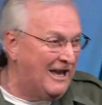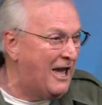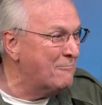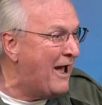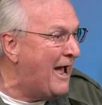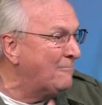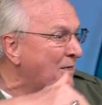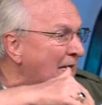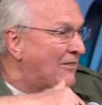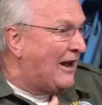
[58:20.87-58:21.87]
Amen.
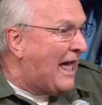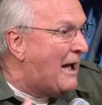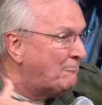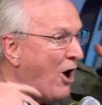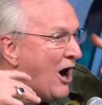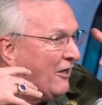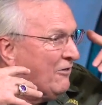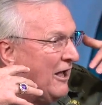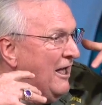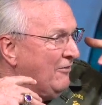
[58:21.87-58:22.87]
That I'm part of
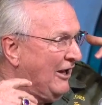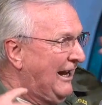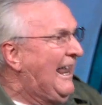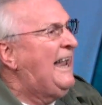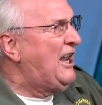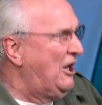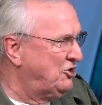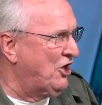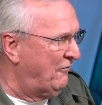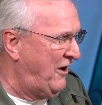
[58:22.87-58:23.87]
the, the lineage
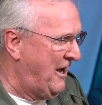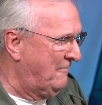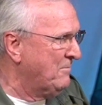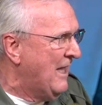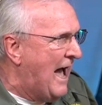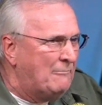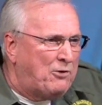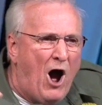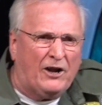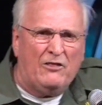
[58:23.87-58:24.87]
of Him, I'm
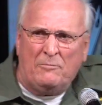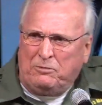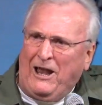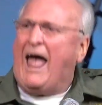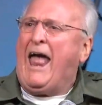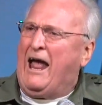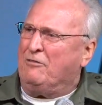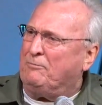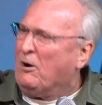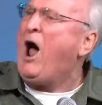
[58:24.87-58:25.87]
part of the plan,
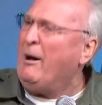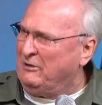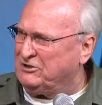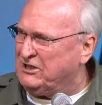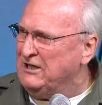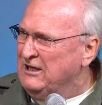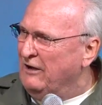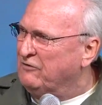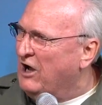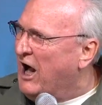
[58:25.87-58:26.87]
the promise
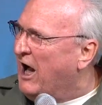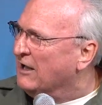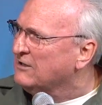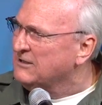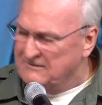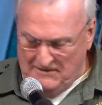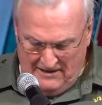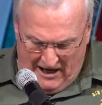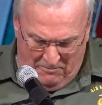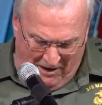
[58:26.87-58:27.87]
of God.
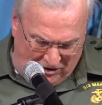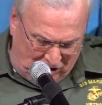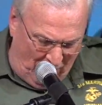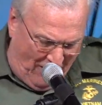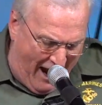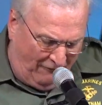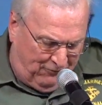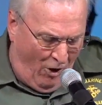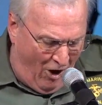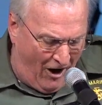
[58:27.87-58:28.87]
Amen. So
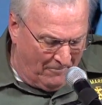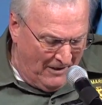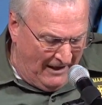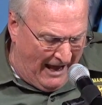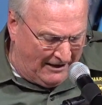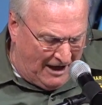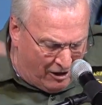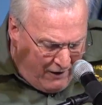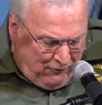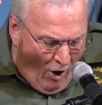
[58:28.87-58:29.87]
therefore, I hear
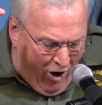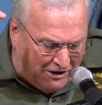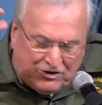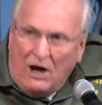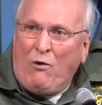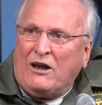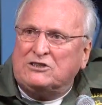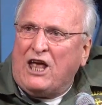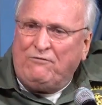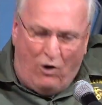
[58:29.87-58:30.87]
a voice. Now, what is
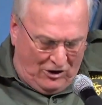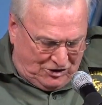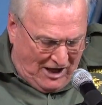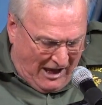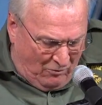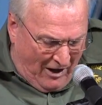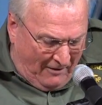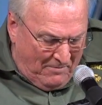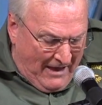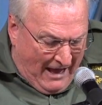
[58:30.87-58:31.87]
that voice saying? Well,
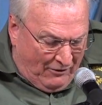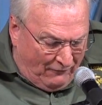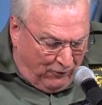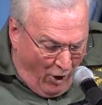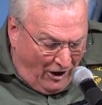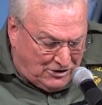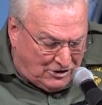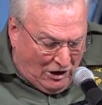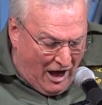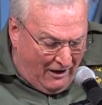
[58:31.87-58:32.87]
uh, the voice
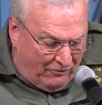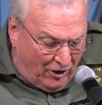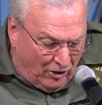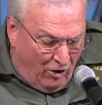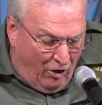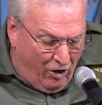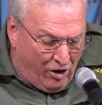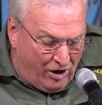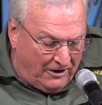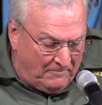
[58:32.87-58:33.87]
of the
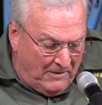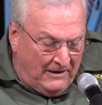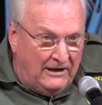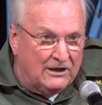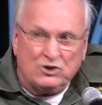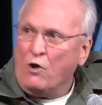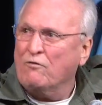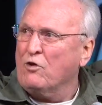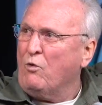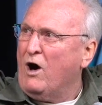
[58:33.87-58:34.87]
Lord is over
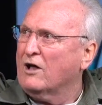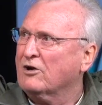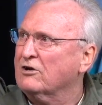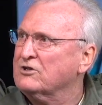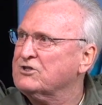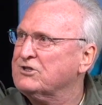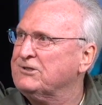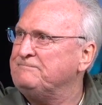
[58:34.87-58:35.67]
the waters.